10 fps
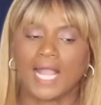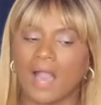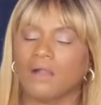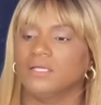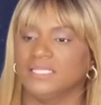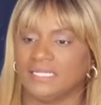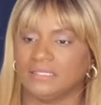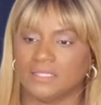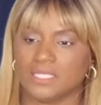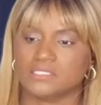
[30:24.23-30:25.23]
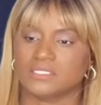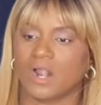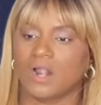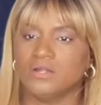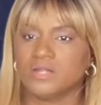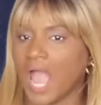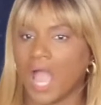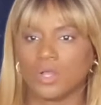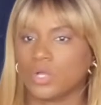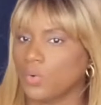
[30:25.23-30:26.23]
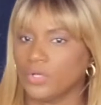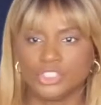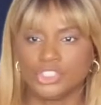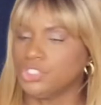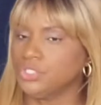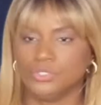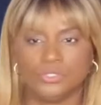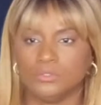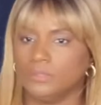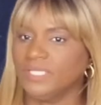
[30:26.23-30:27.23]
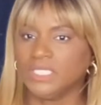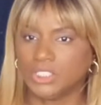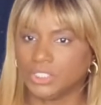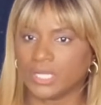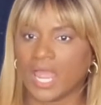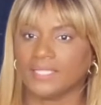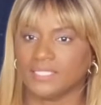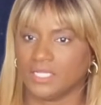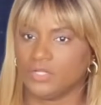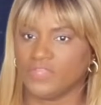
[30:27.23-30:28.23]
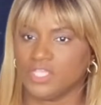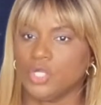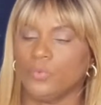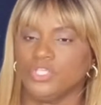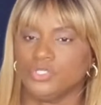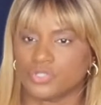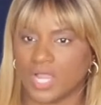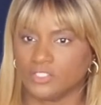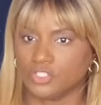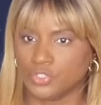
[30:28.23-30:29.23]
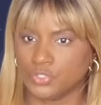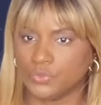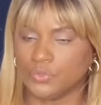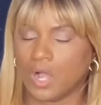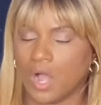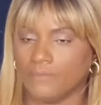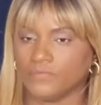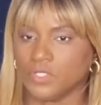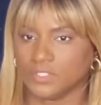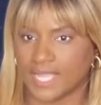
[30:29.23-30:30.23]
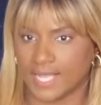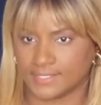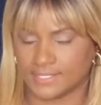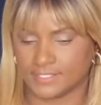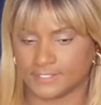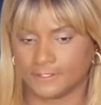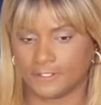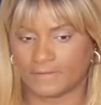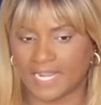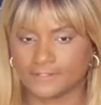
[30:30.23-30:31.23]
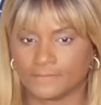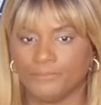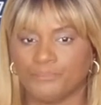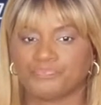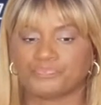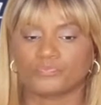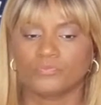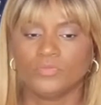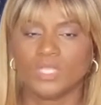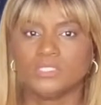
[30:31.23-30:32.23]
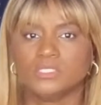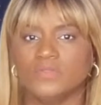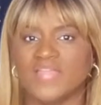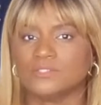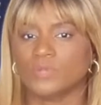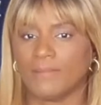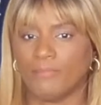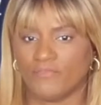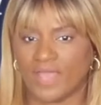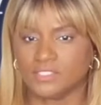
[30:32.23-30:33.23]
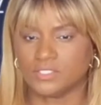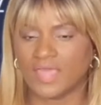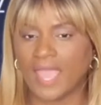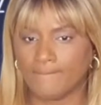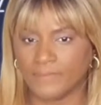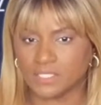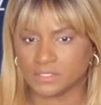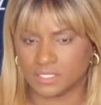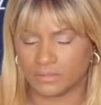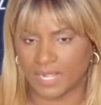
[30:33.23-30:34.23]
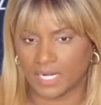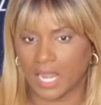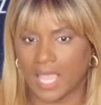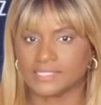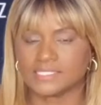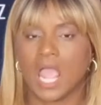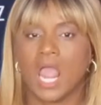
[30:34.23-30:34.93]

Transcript: calculating things that are not going to be good at the end of the year when you're trying to do your taxes, correct? So that's what I provide to them because they're my clients.